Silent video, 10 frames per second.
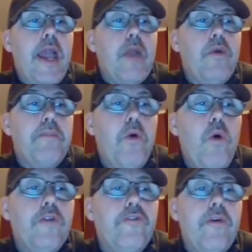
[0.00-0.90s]
a
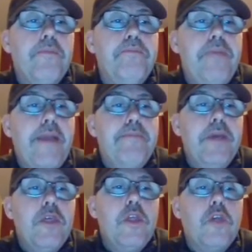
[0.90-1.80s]
report from a
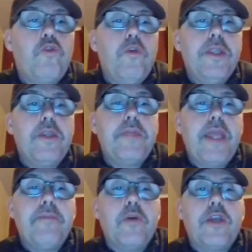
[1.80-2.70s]
business group in
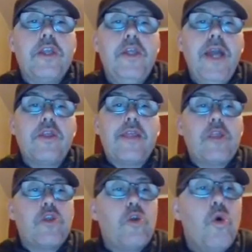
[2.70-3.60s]
September suggests
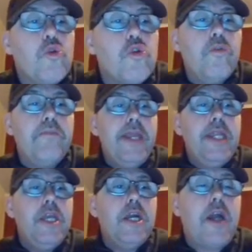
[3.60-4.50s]
that social
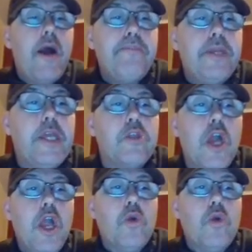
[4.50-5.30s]
media companies